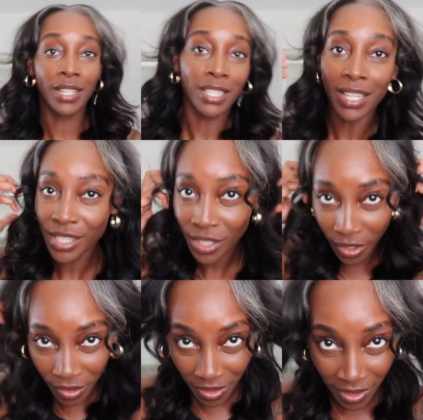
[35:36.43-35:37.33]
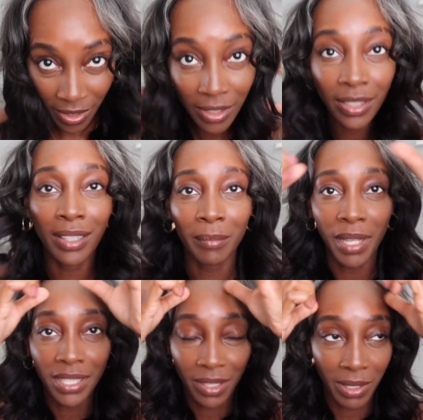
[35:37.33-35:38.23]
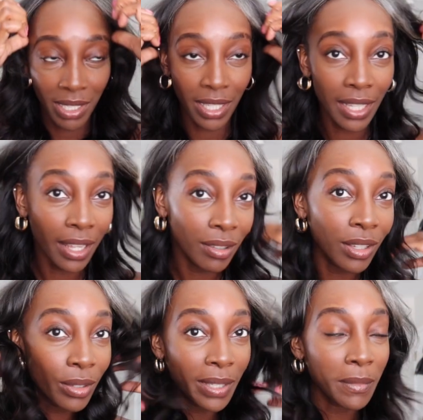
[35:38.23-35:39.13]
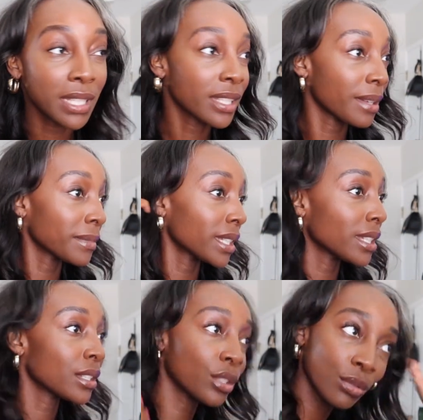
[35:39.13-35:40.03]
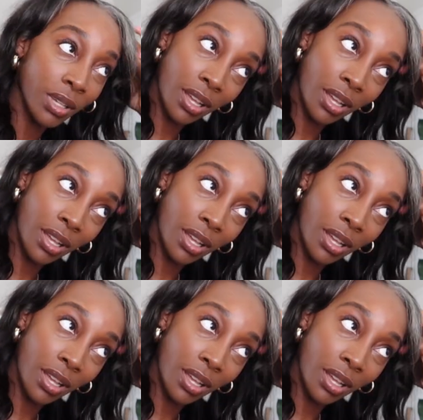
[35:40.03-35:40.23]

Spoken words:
Alright, y'all. So, about to get ready and head out and go get me something to,